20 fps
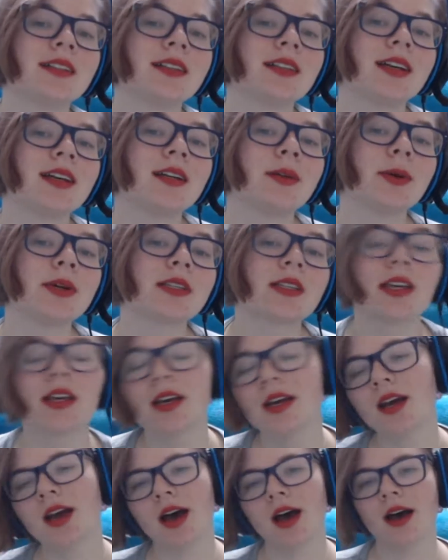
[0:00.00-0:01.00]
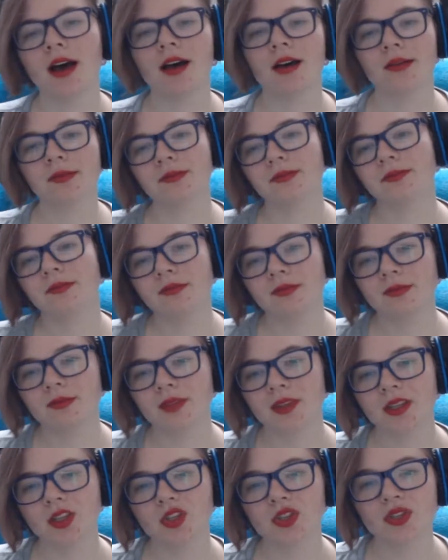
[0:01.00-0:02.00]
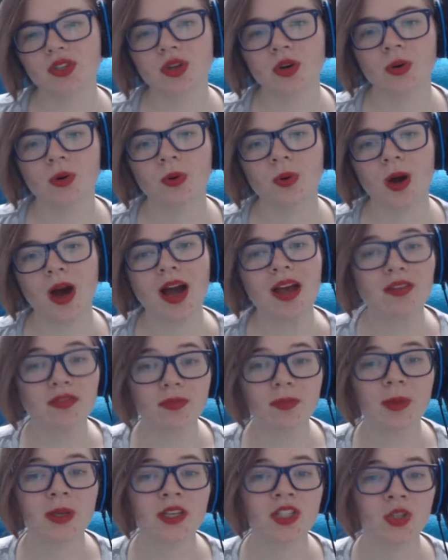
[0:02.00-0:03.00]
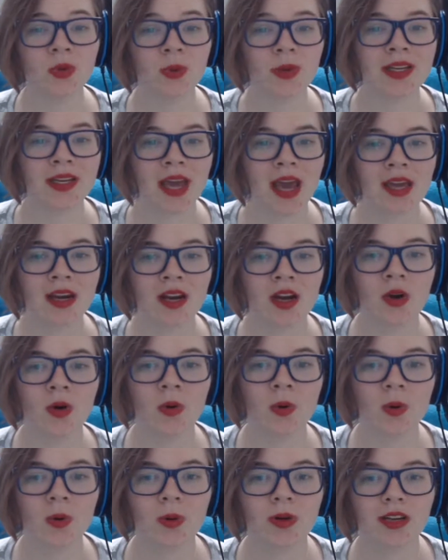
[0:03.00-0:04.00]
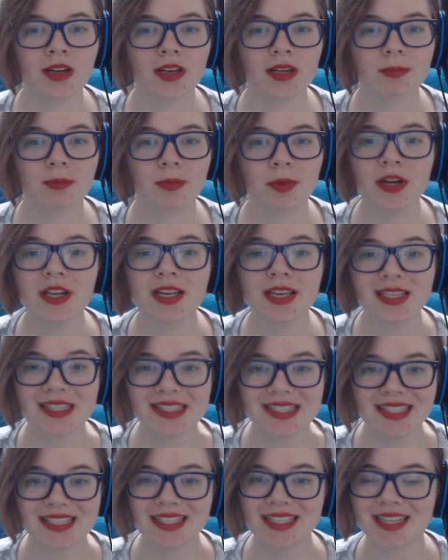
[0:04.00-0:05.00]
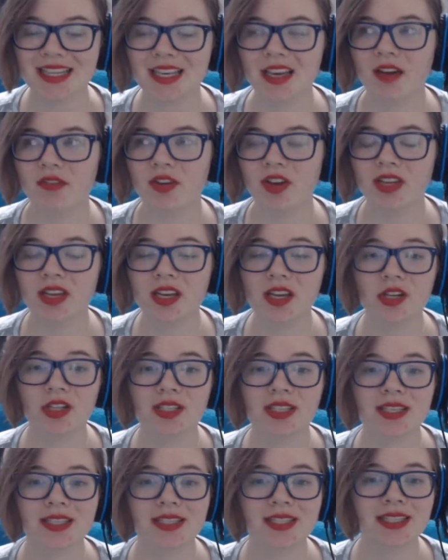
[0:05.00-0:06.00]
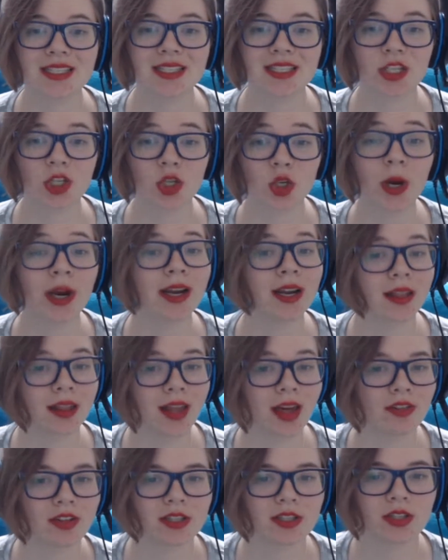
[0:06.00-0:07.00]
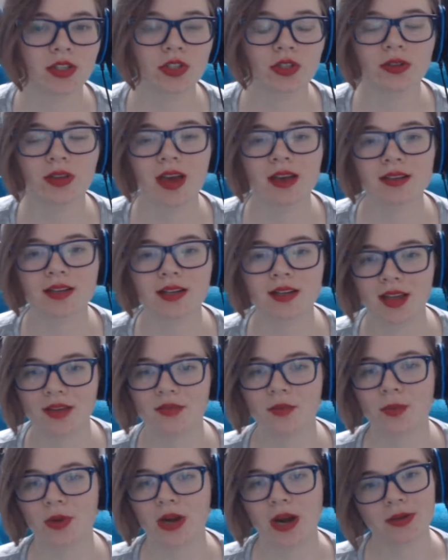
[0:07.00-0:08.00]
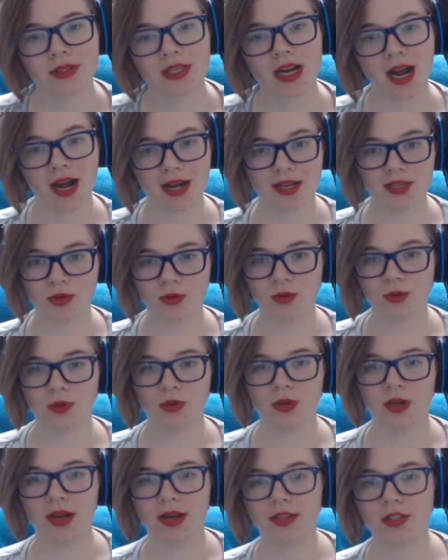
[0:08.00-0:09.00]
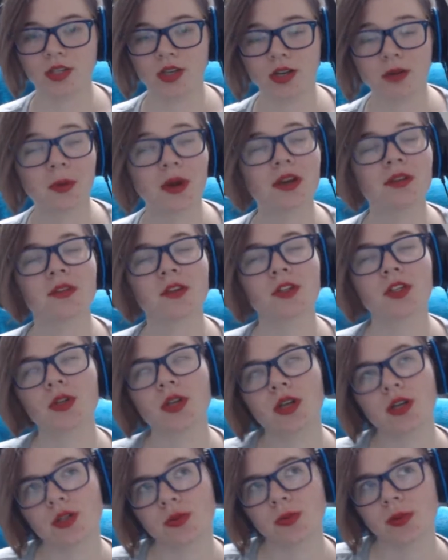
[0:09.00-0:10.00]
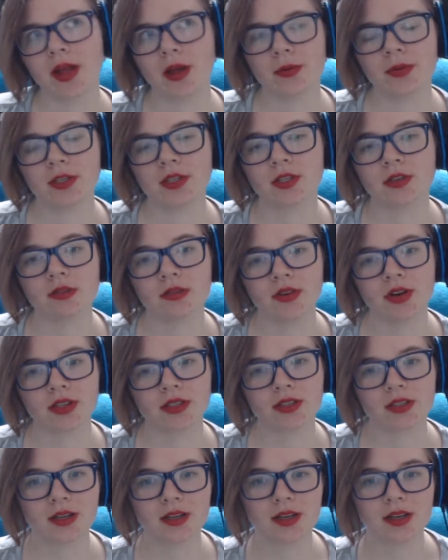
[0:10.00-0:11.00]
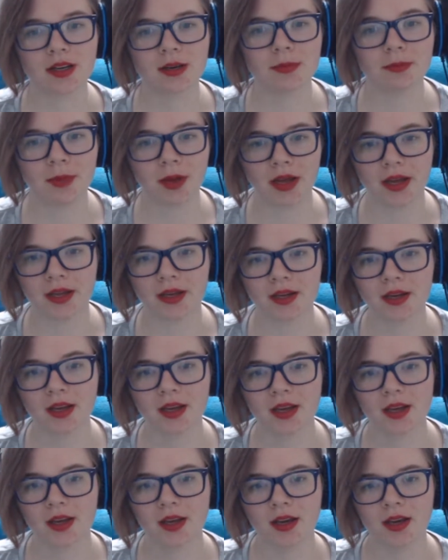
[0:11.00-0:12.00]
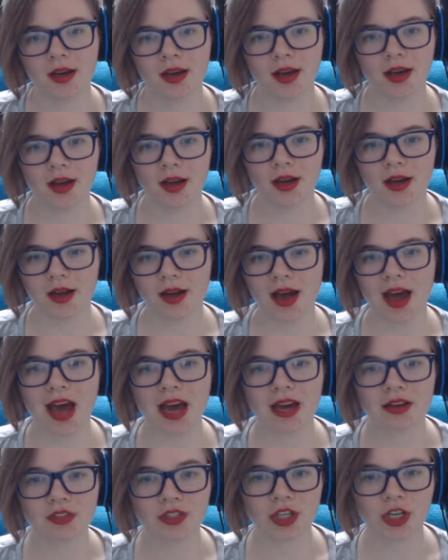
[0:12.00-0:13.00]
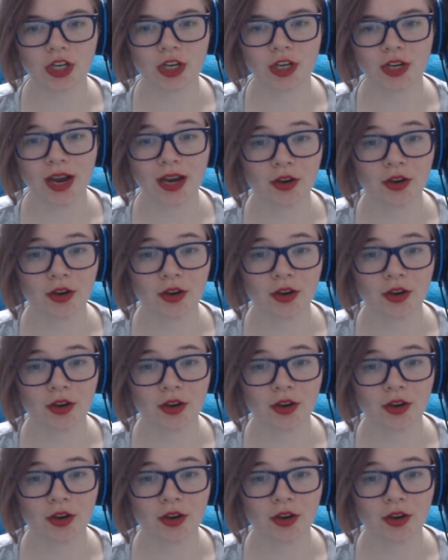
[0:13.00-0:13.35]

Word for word: Anyways, um, so I've been doing Nano pretty consistently every year since grade eleven, since two thousand eleven when I was in high school. I took a break for two years while I was in university, but uh, after I